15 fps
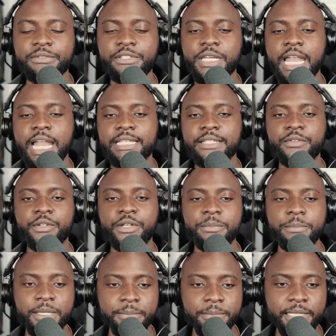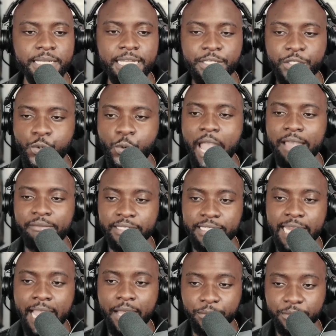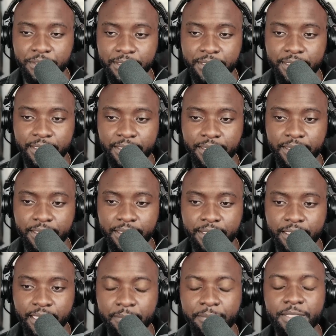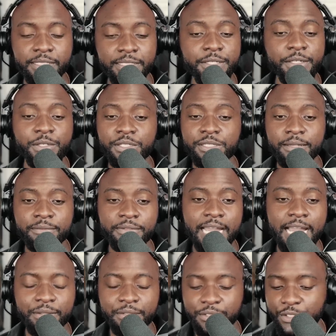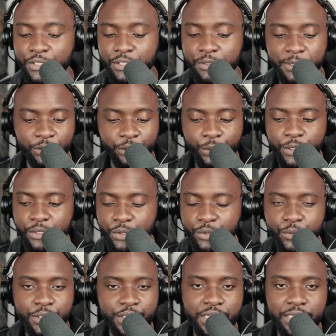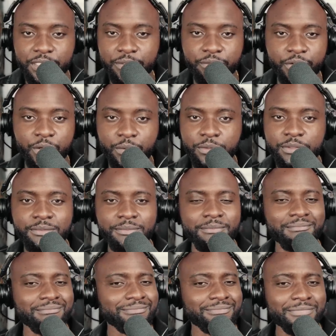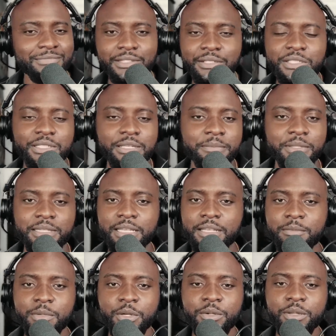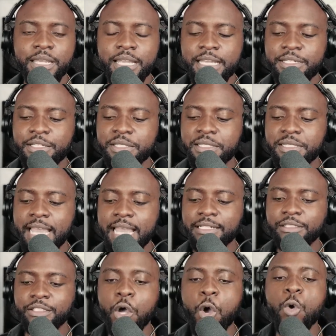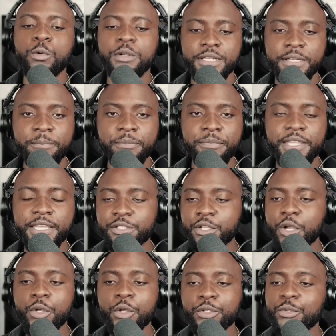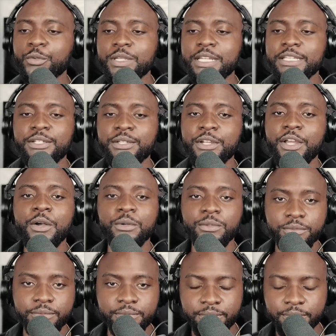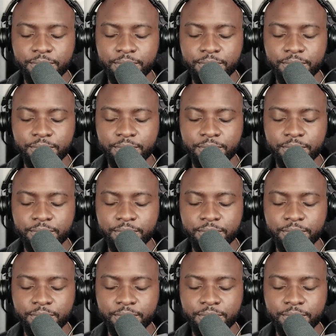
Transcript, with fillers: if she asks for commitment and you have doubts, I mean, seriously enough doubts you're going to be looking through a chick's phone. There's something there, bro. Just that alone is all you need to know.